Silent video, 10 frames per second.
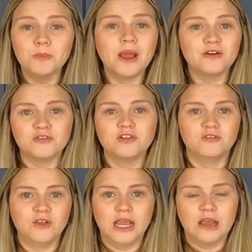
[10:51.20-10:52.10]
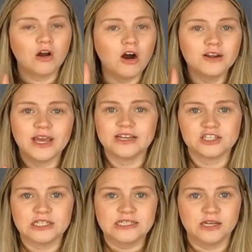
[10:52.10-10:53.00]
bad for your feet, I can't
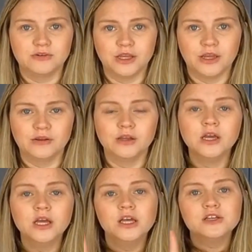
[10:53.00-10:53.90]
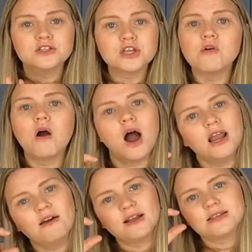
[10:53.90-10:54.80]
actually tell you. So
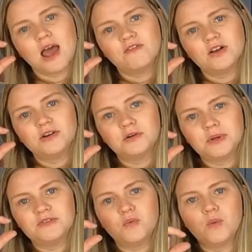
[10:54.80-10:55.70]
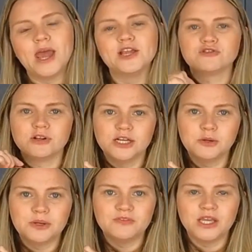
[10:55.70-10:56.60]
I like to have a little bit of a wedge or a
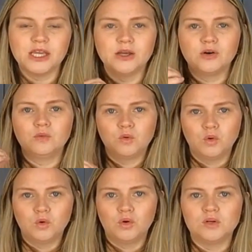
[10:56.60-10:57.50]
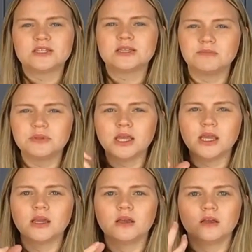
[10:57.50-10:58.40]
little bit of a heel or
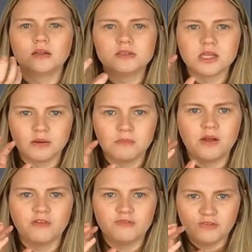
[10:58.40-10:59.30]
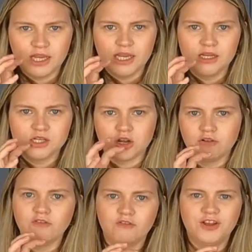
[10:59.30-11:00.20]
something so that my feet
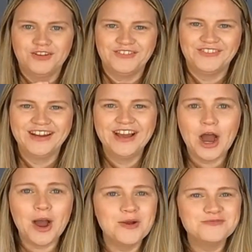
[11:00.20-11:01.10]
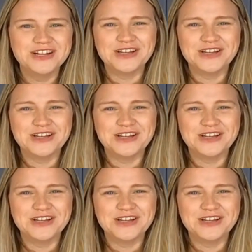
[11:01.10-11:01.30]
don't feel, I'm